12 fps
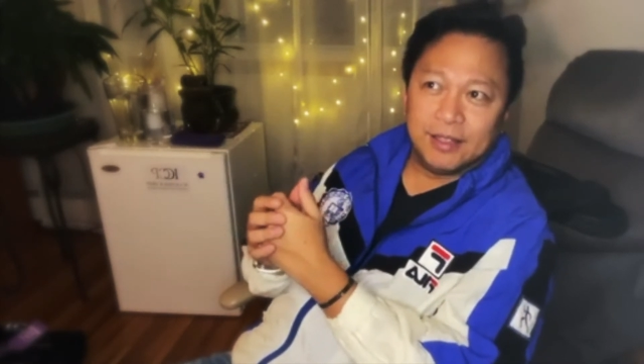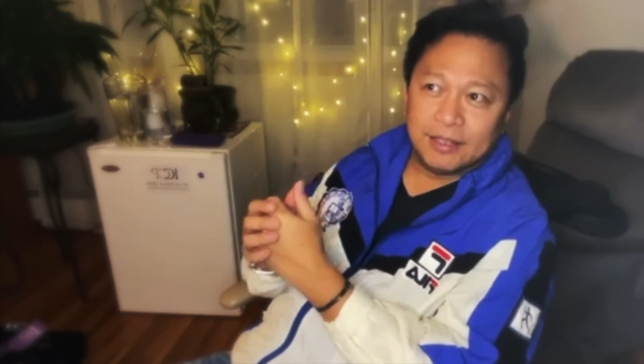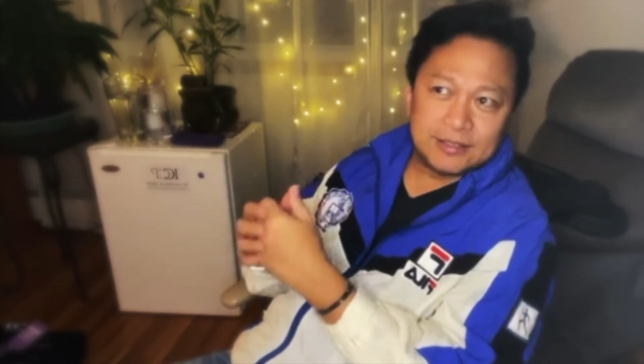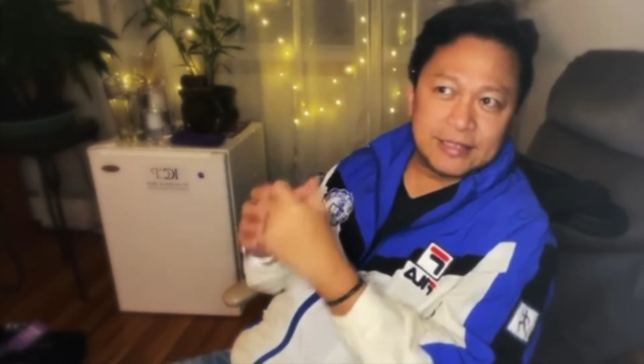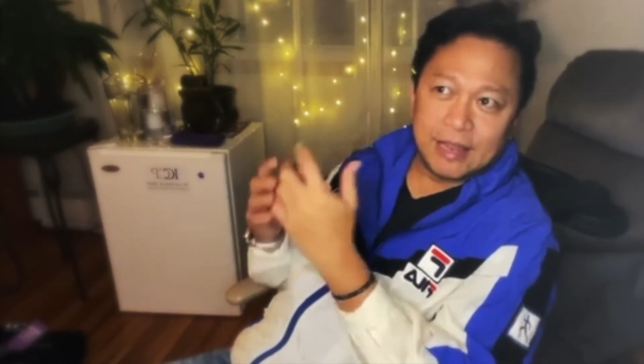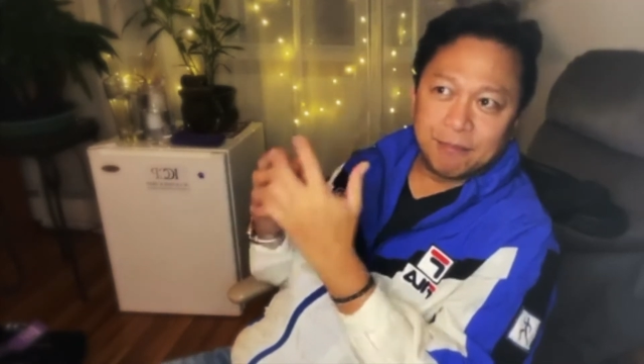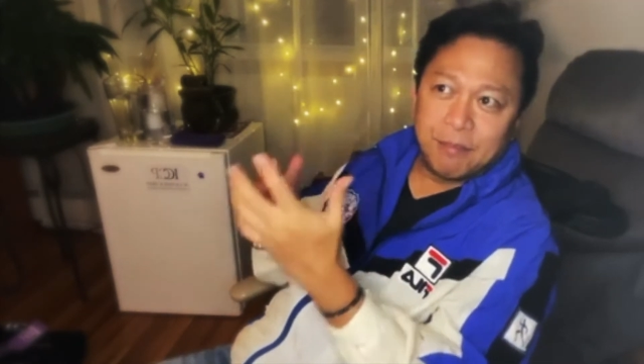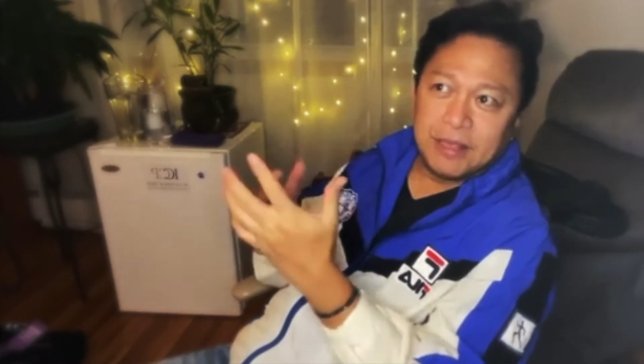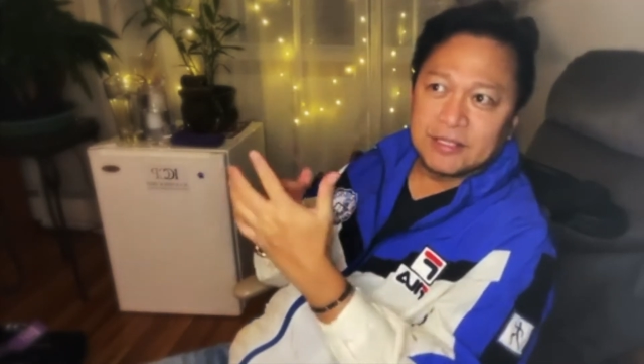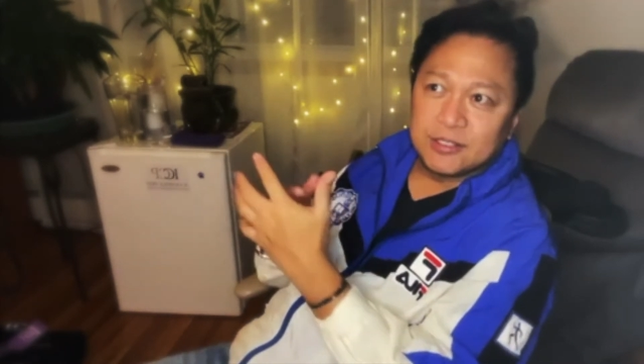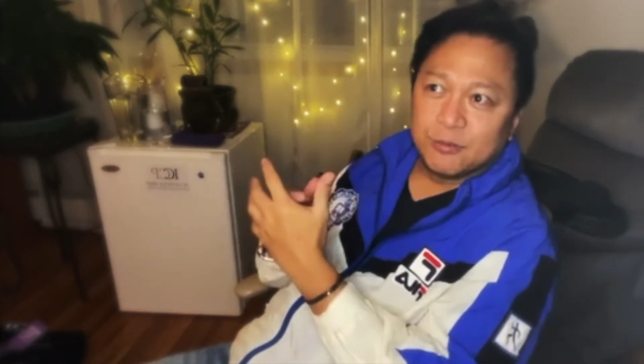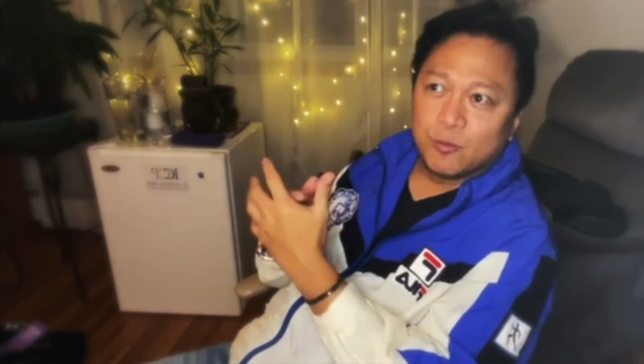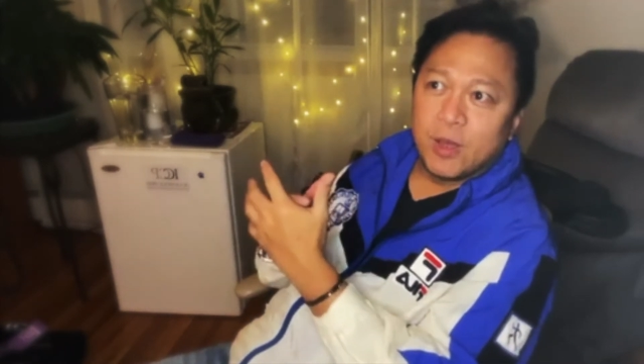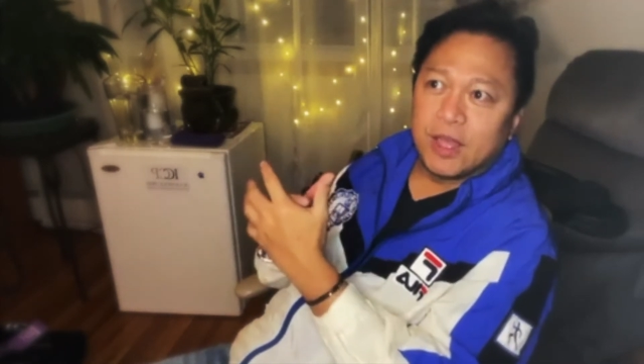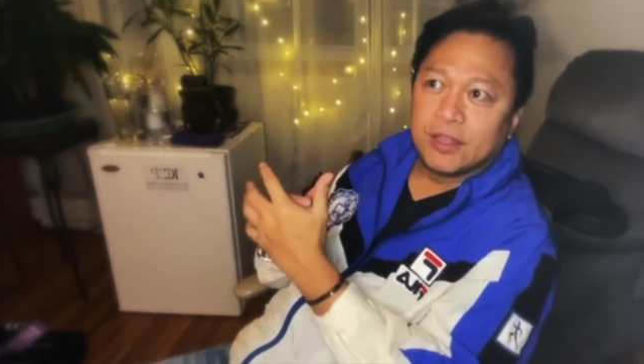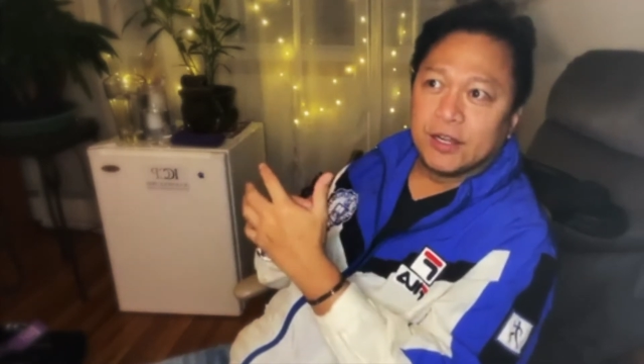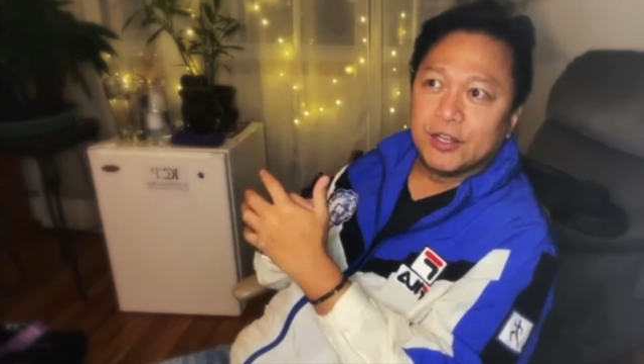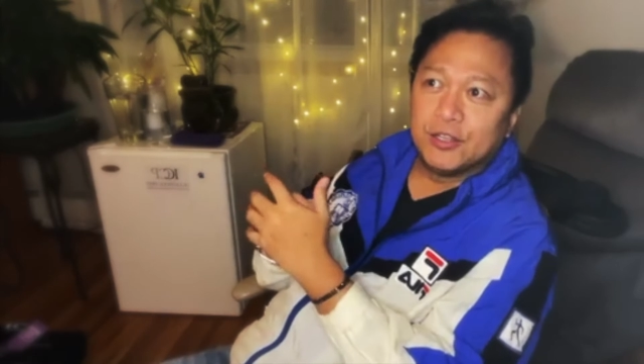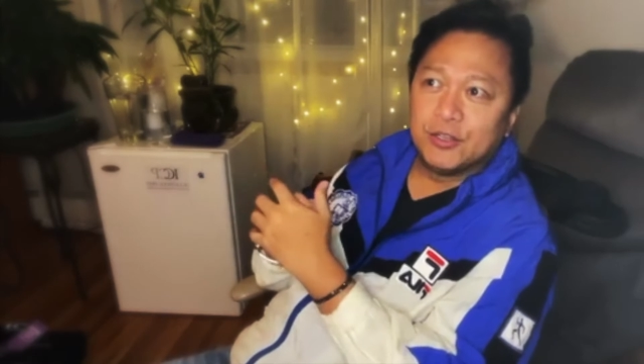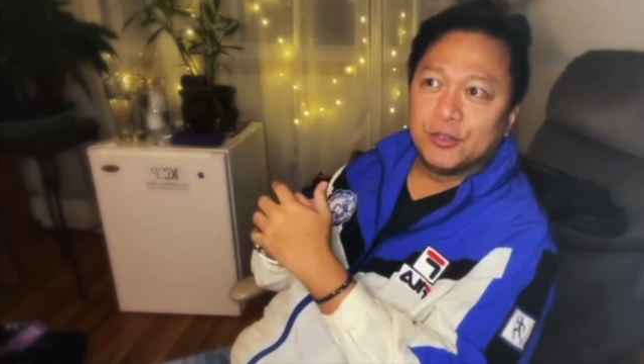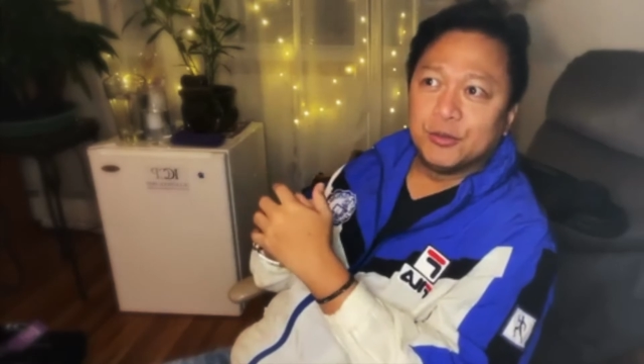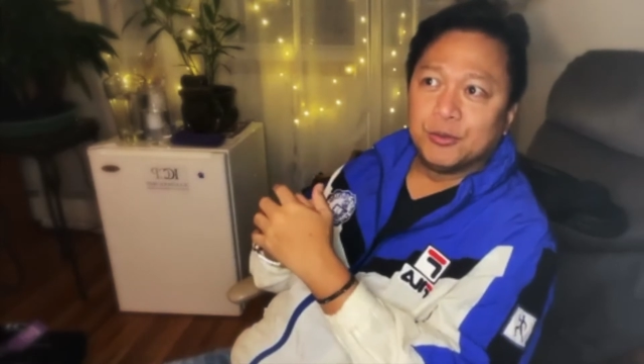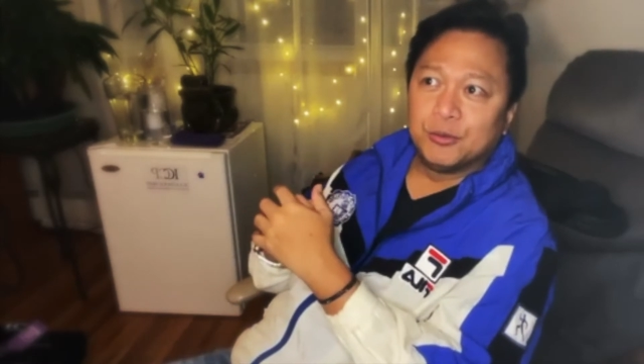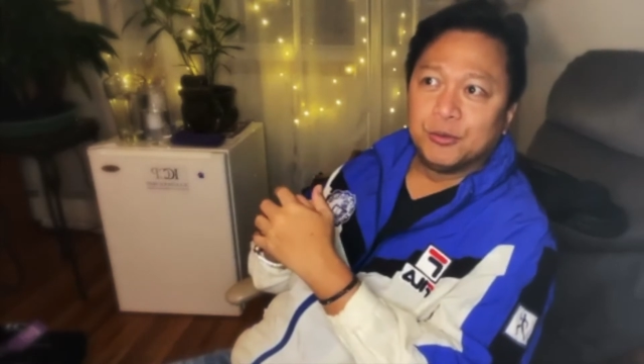It's not based on whether
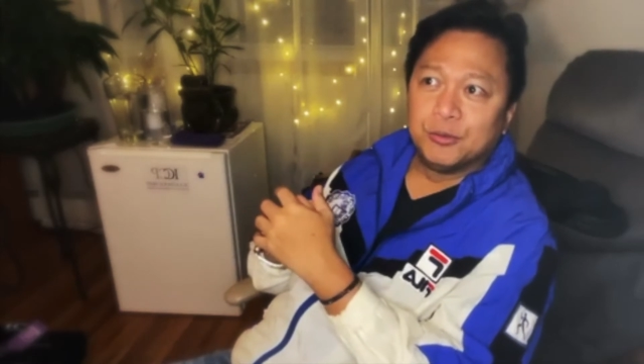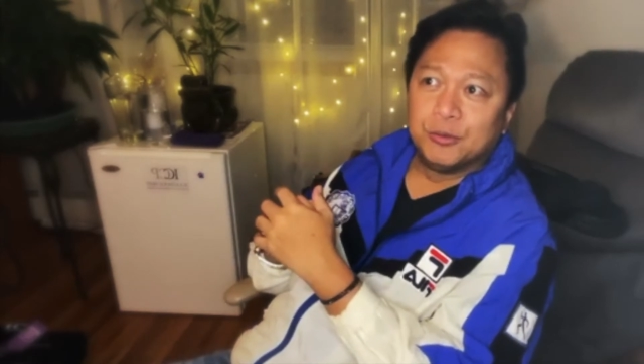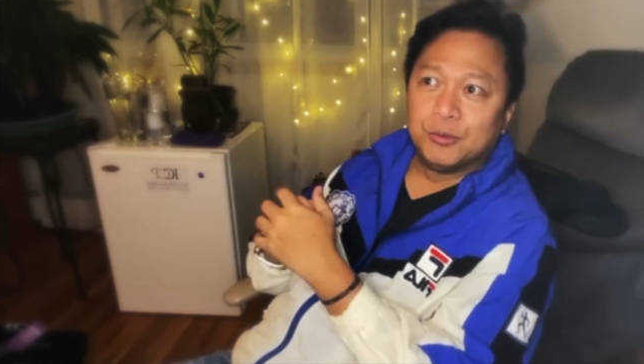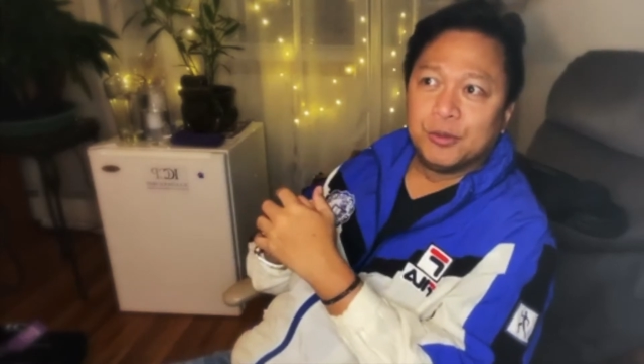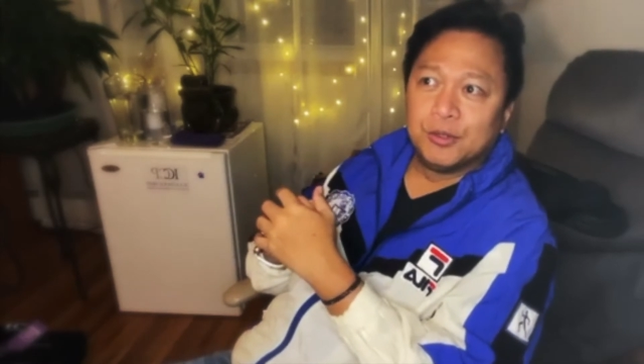you